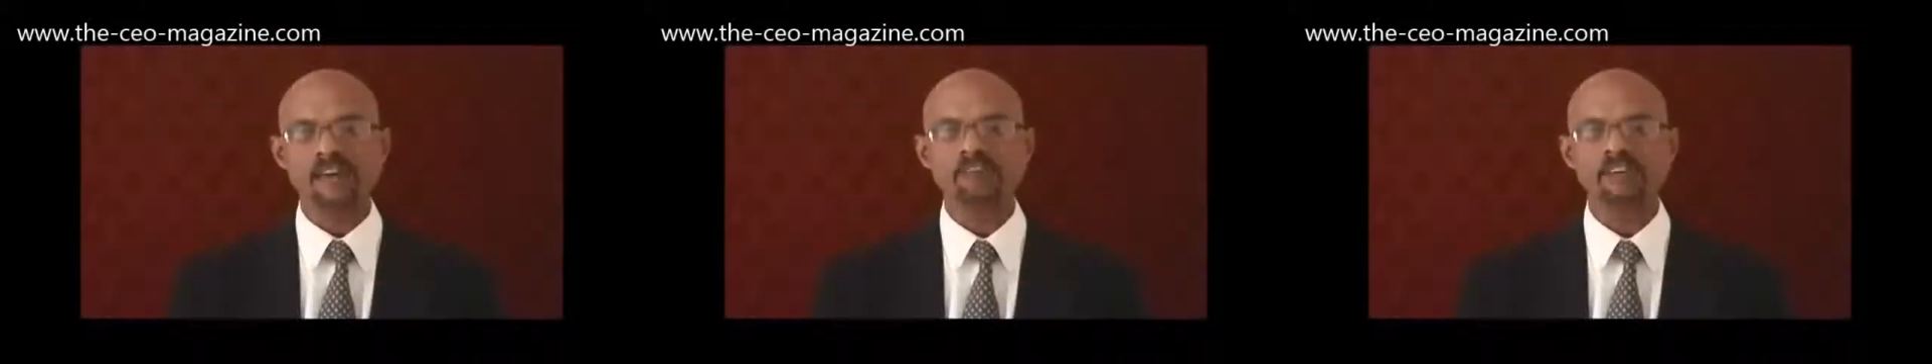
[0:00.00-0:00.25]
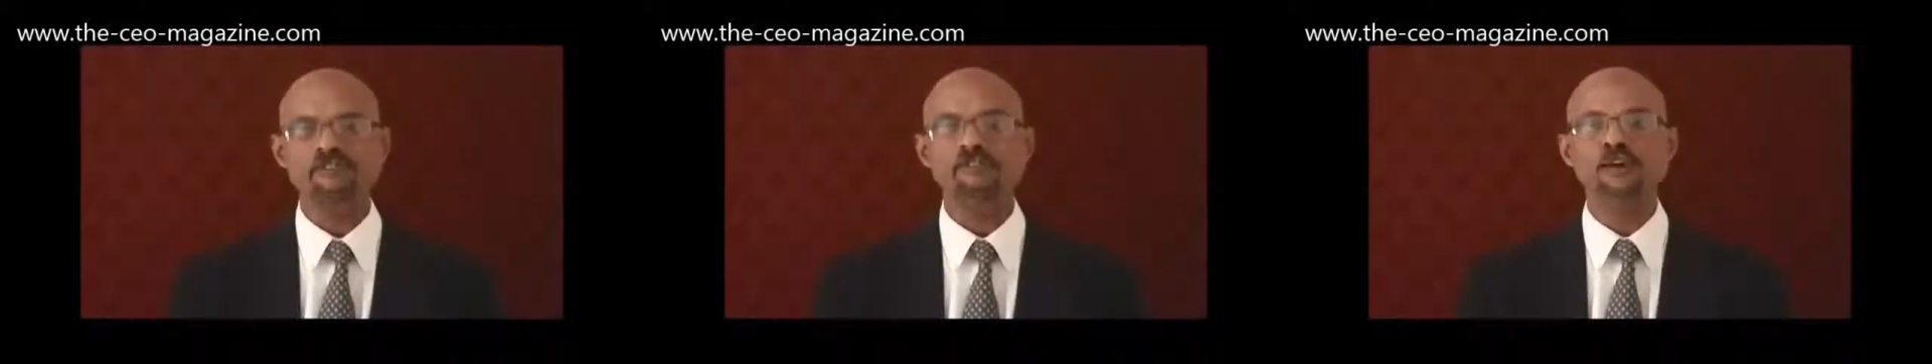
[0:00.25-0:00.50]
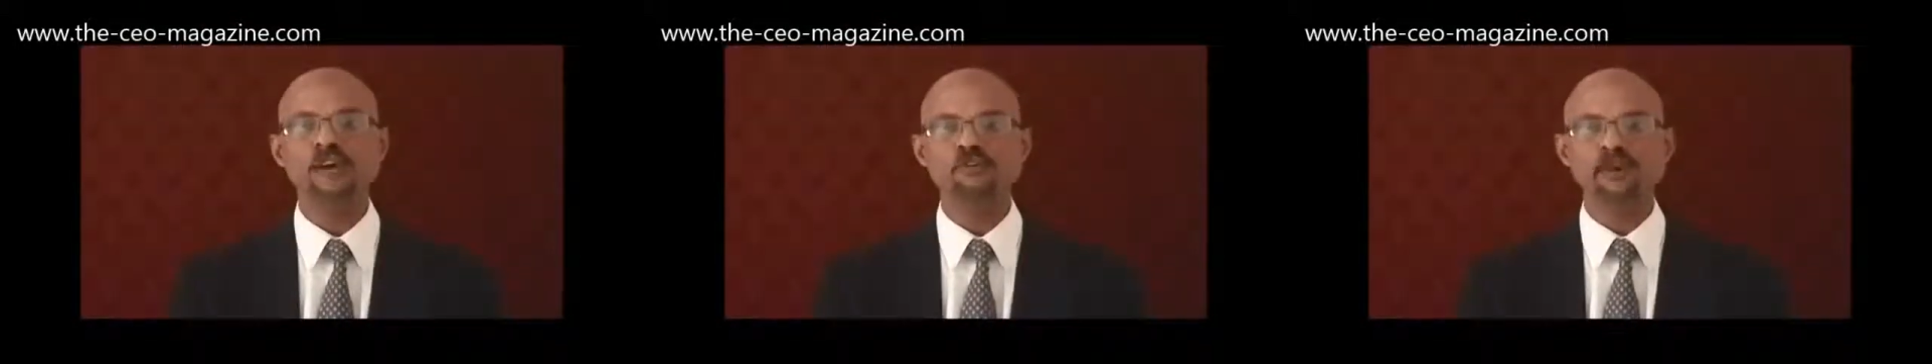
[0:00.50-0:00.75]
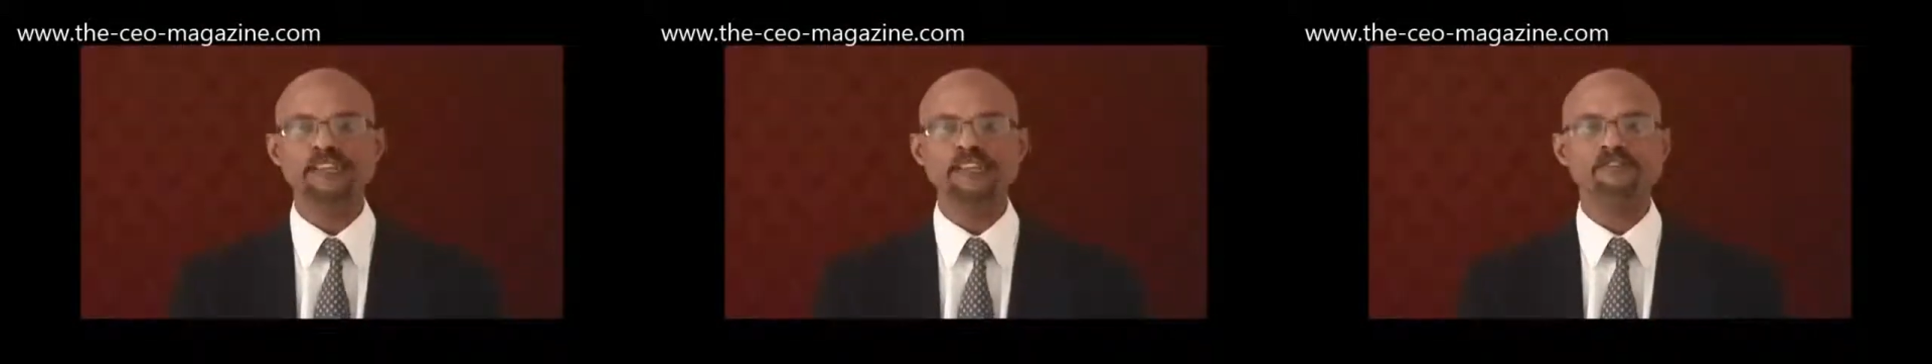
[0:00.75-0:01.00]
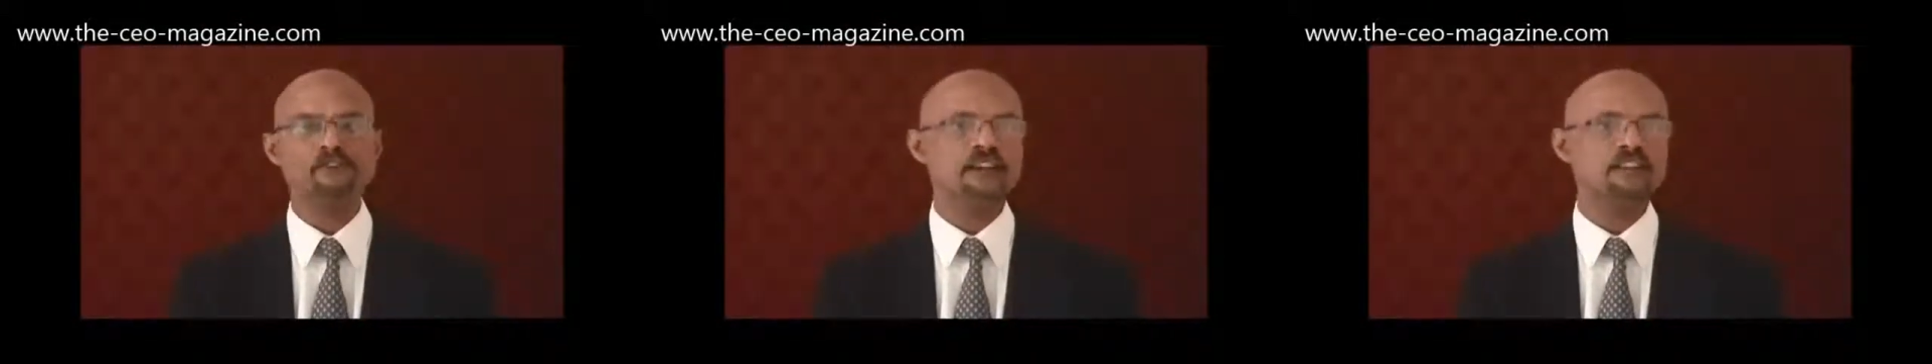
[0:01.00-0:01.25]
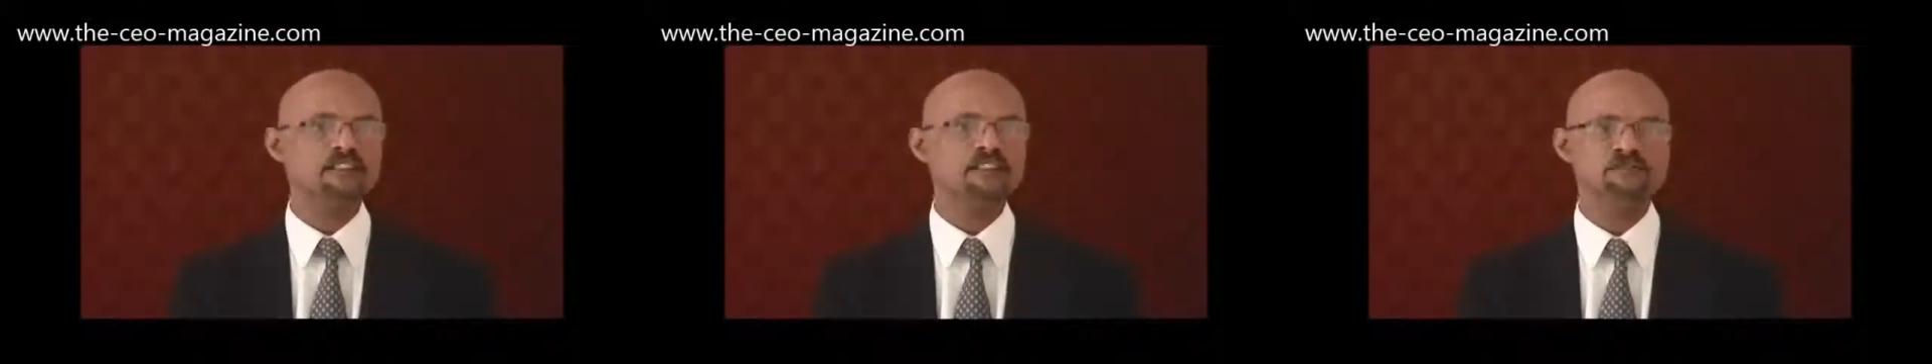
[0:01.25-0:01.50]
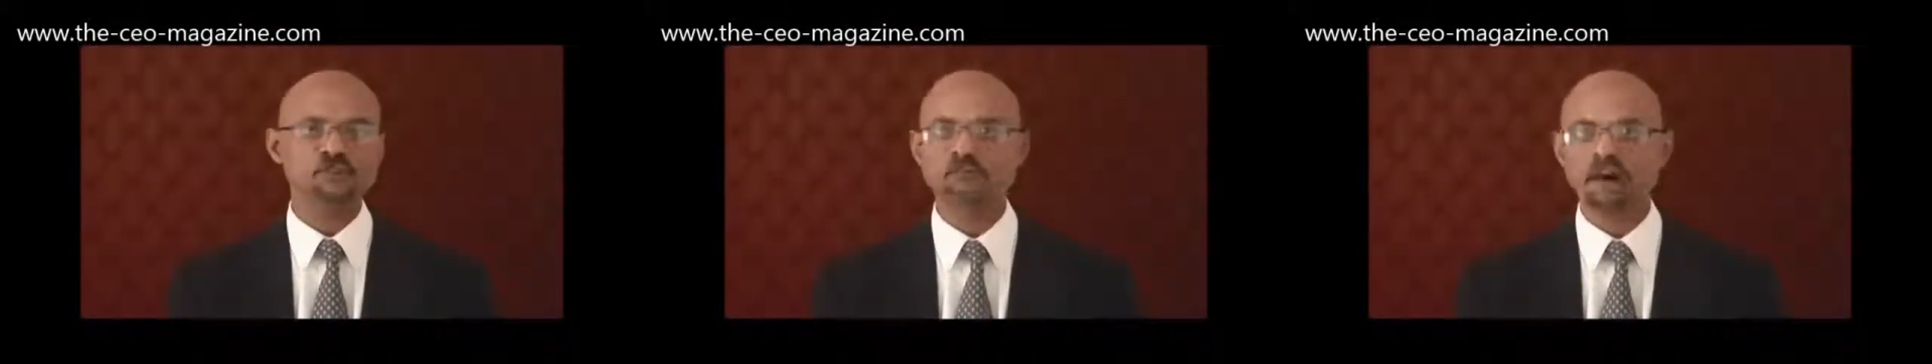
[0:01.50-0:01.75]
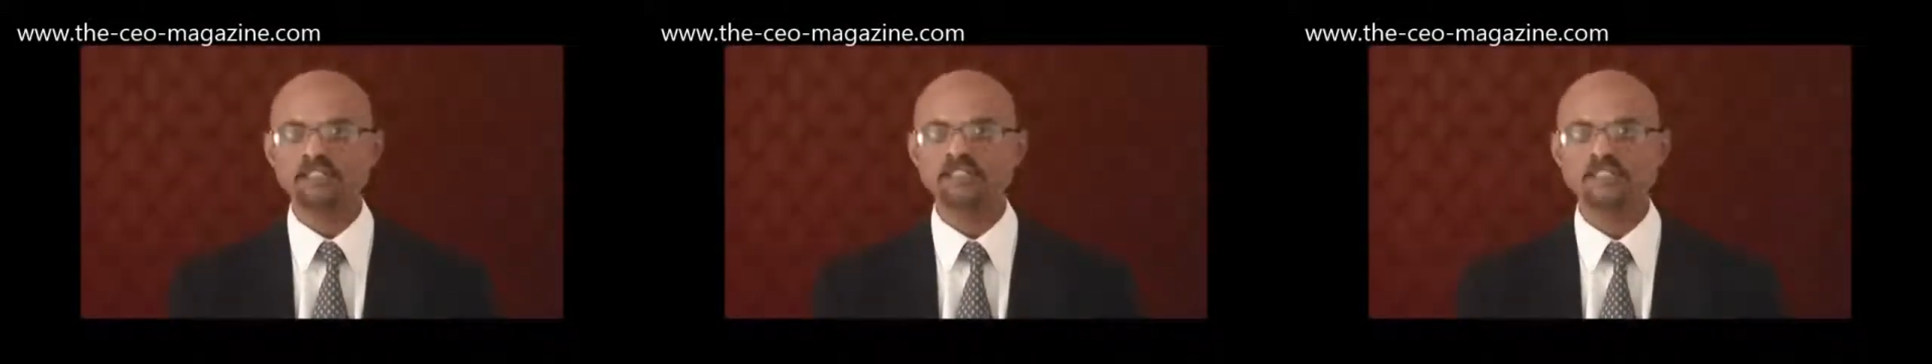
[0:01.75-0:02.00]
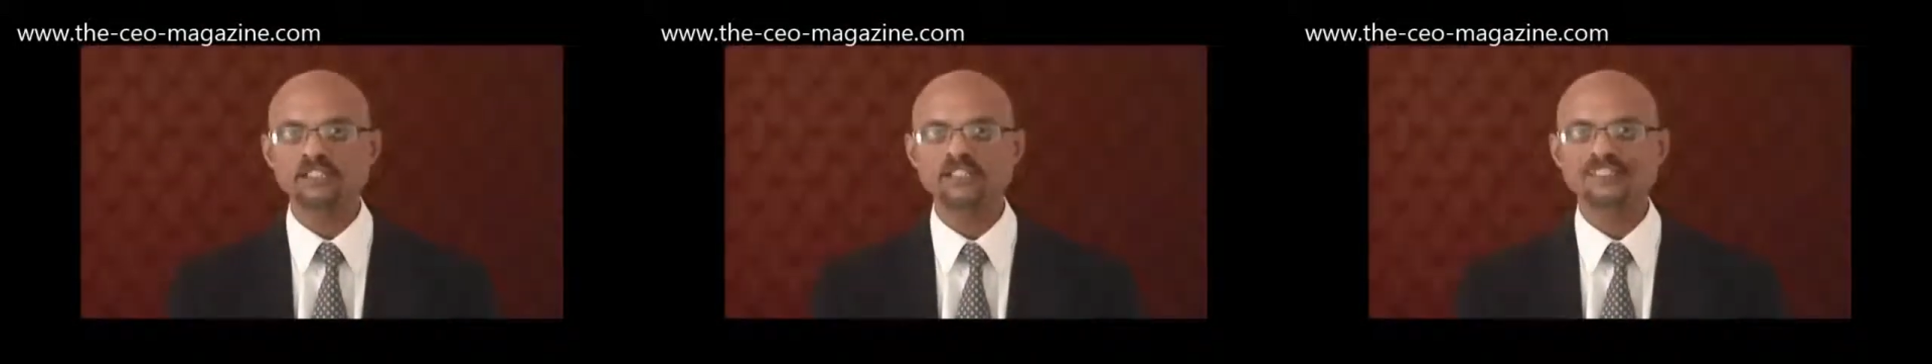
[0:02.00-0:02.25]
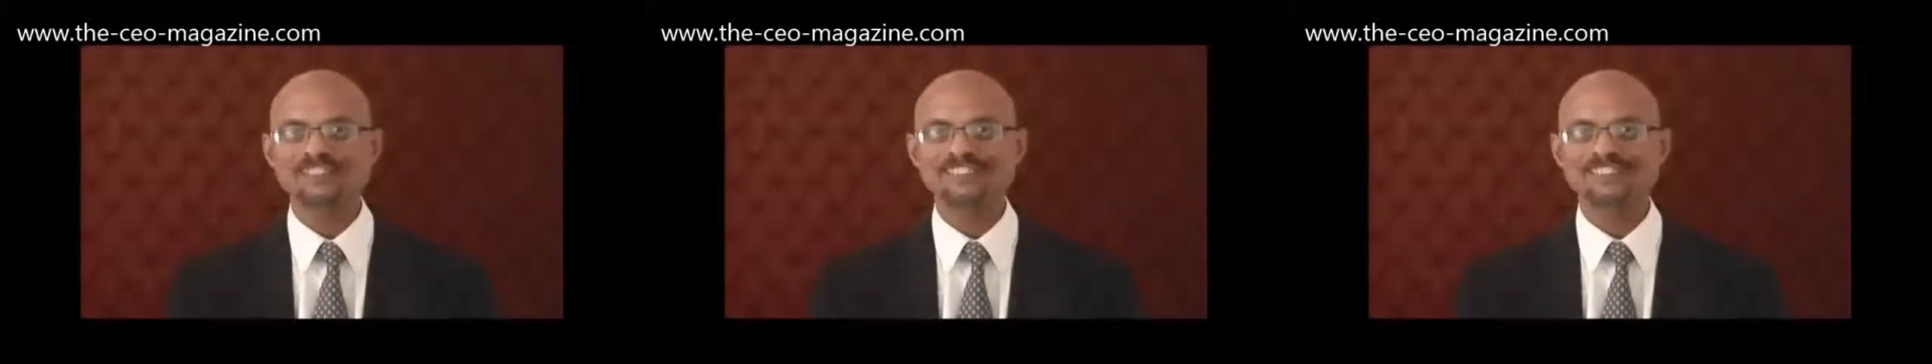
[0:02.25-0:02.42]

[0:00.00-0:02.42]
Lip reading: If you had waited for another few months,